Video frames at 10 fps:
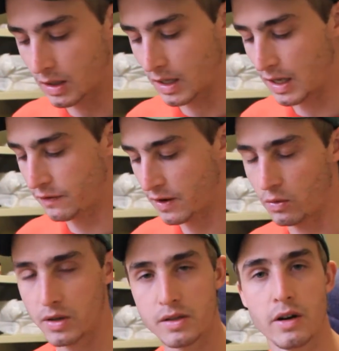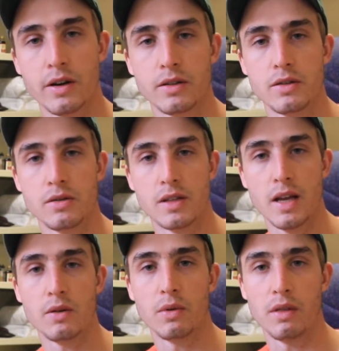if I was going to
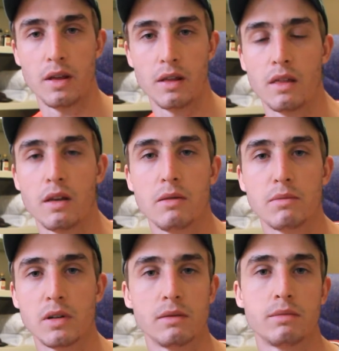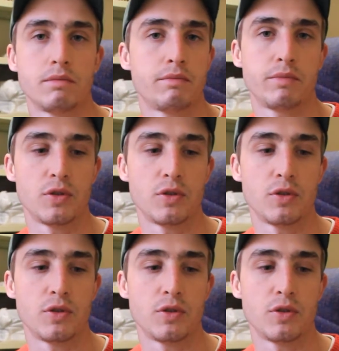stay with a 30mm